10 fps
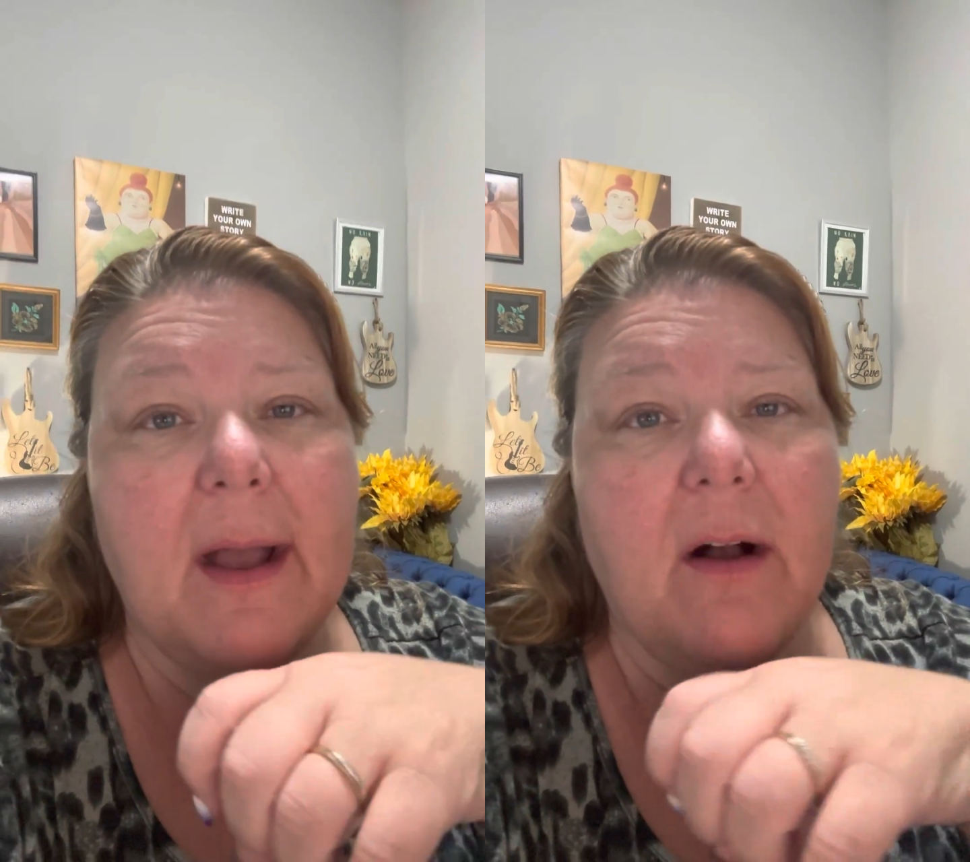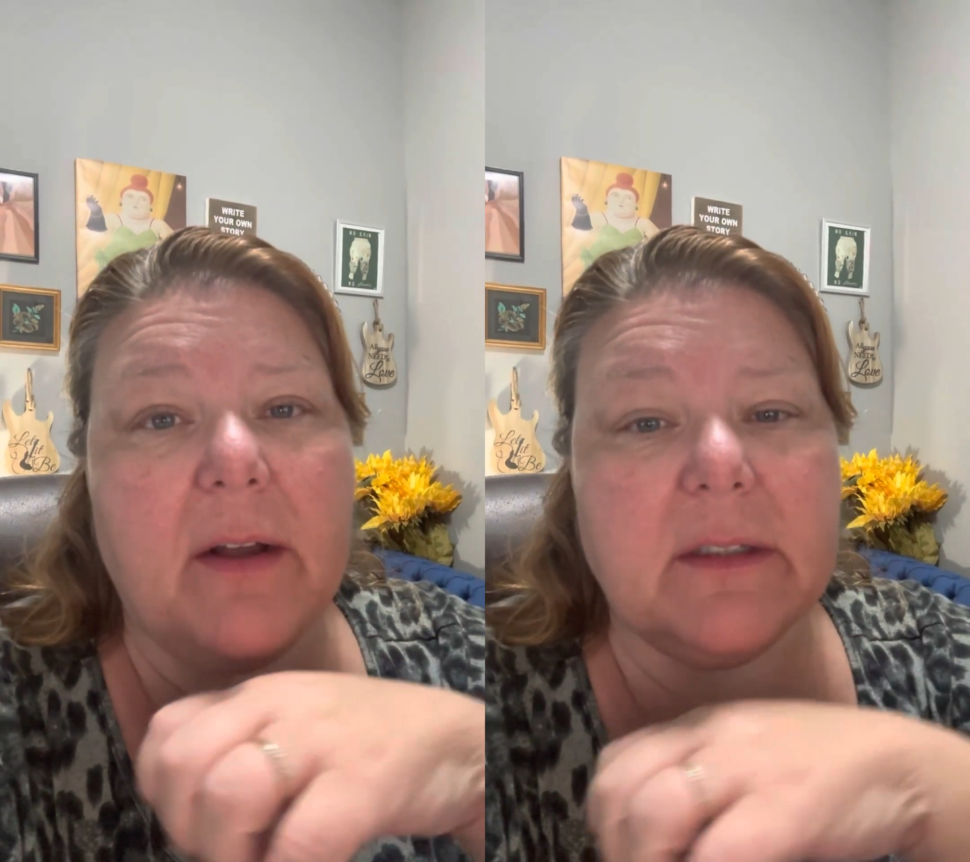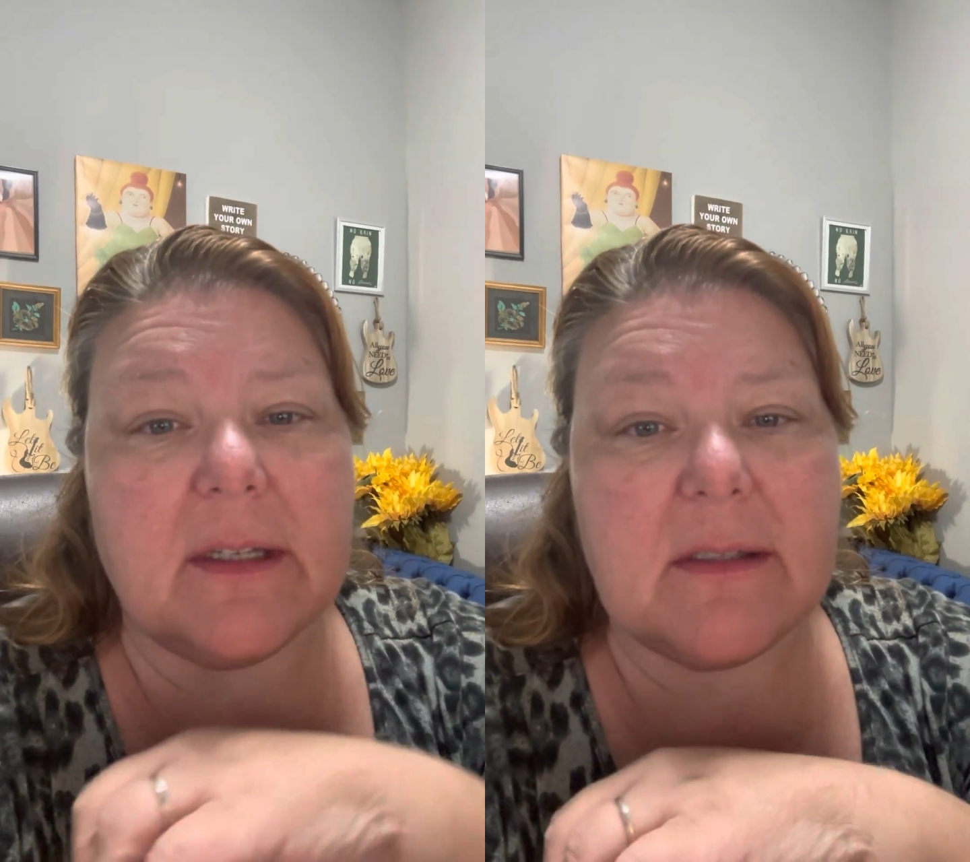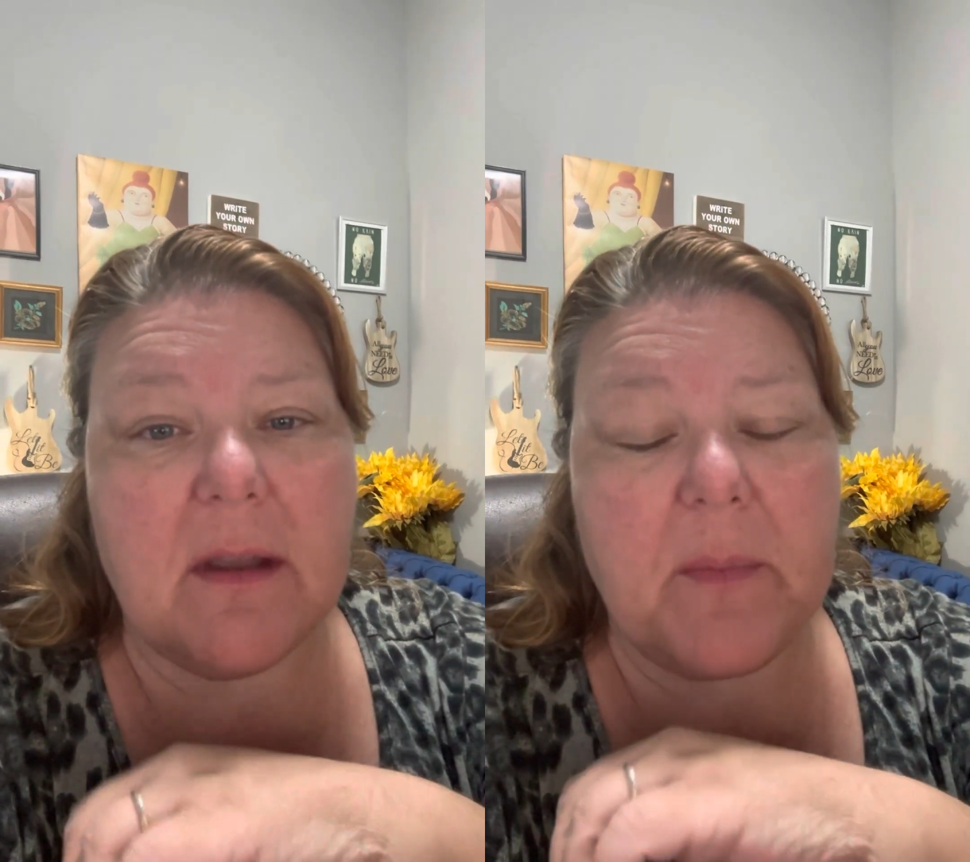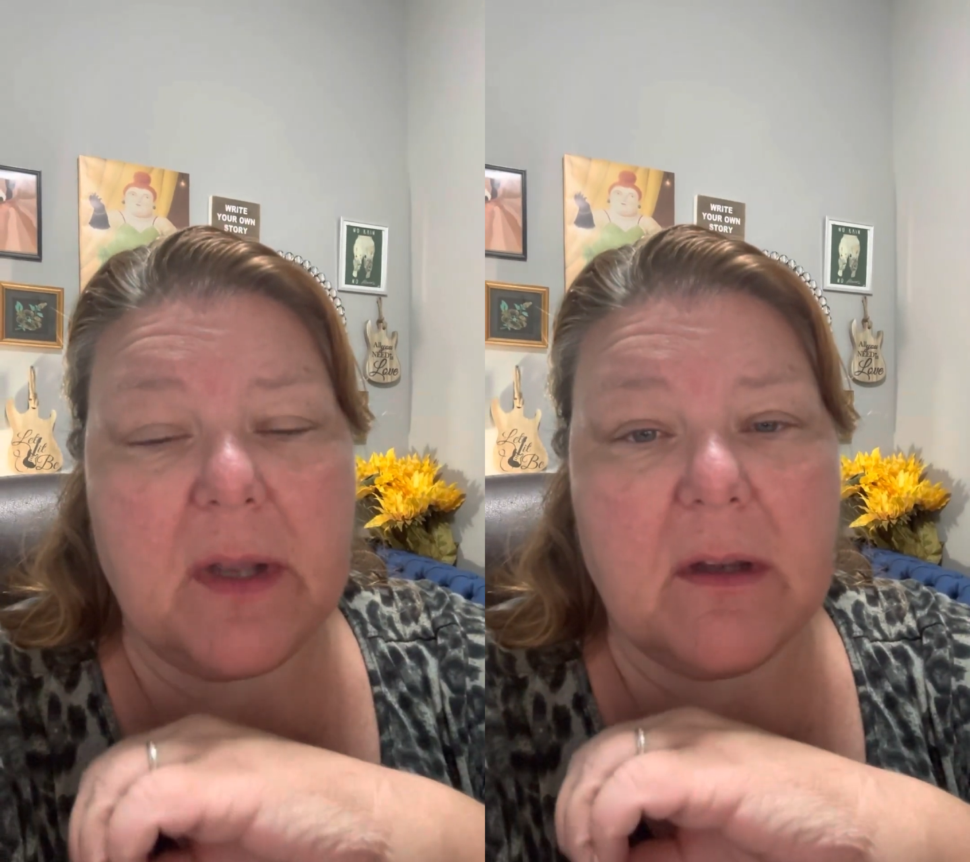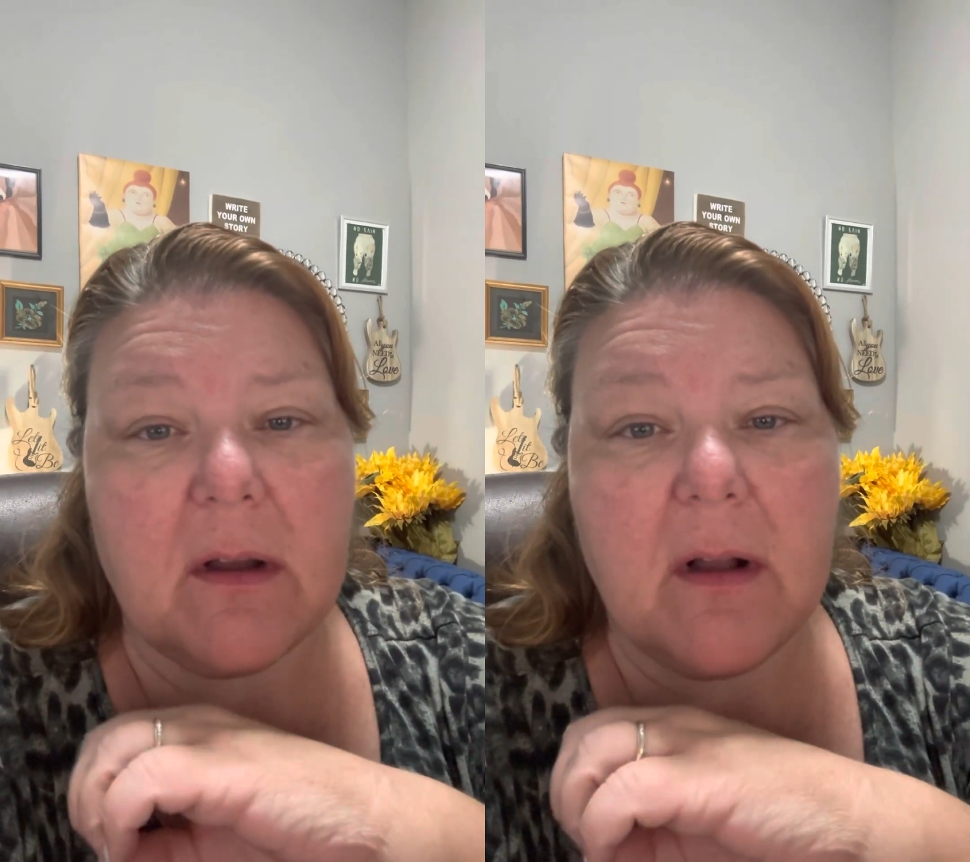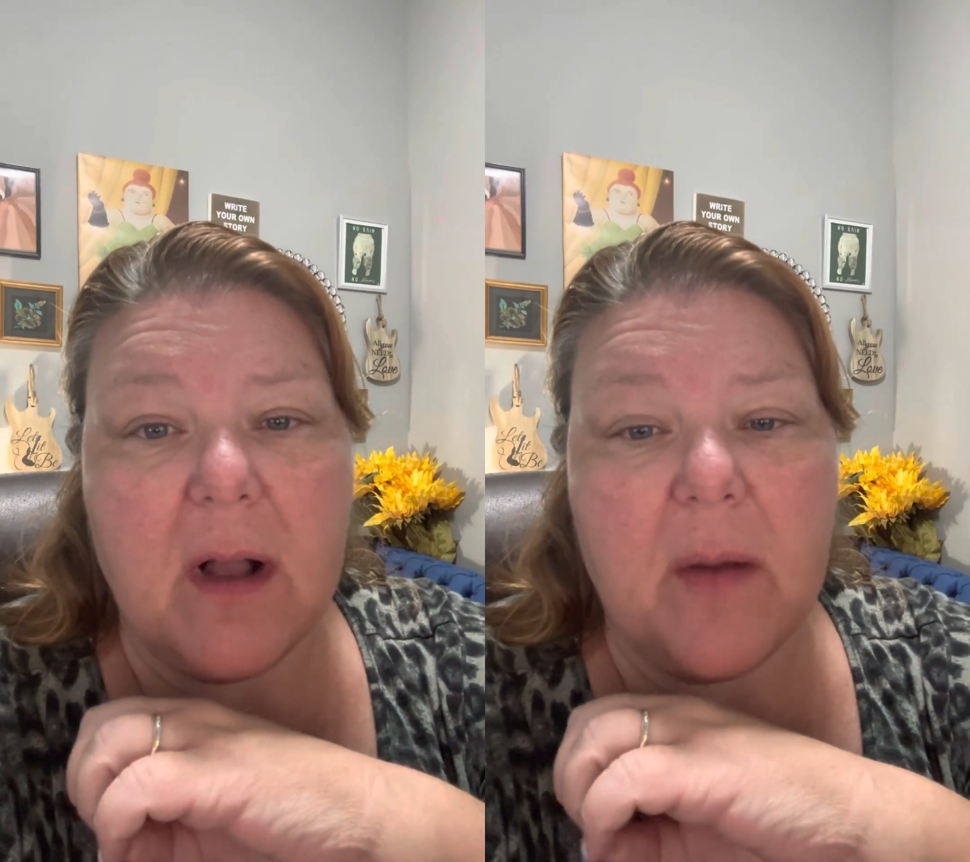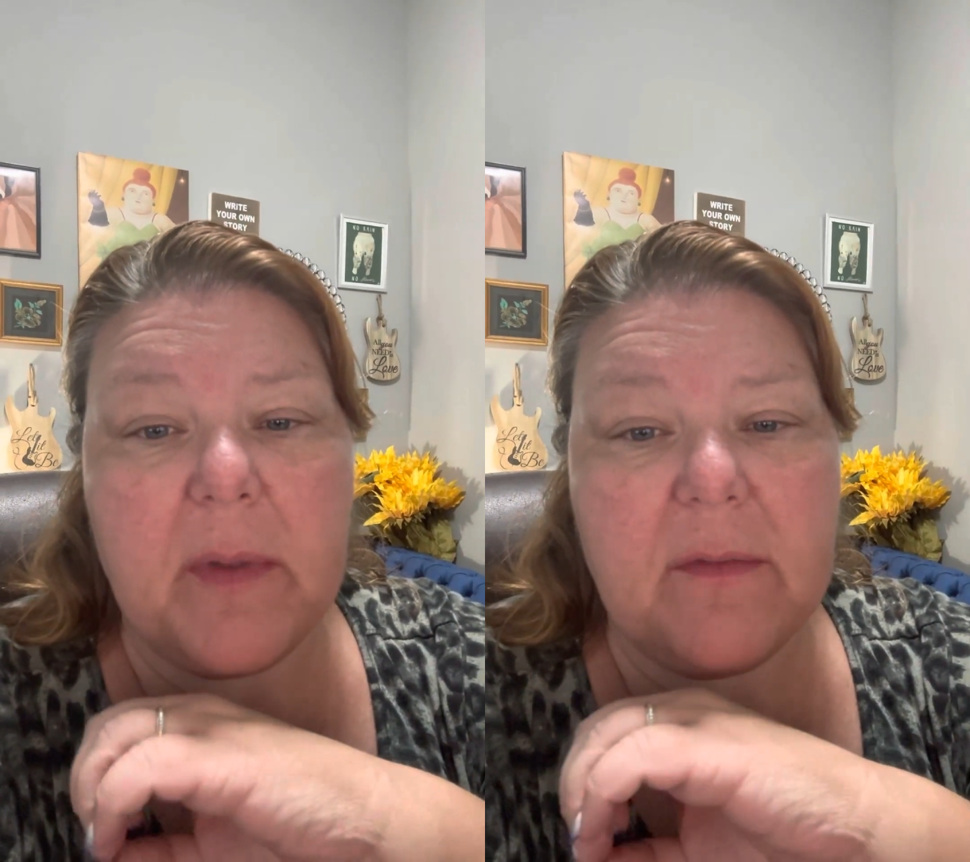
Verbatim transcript: on legslikemine.com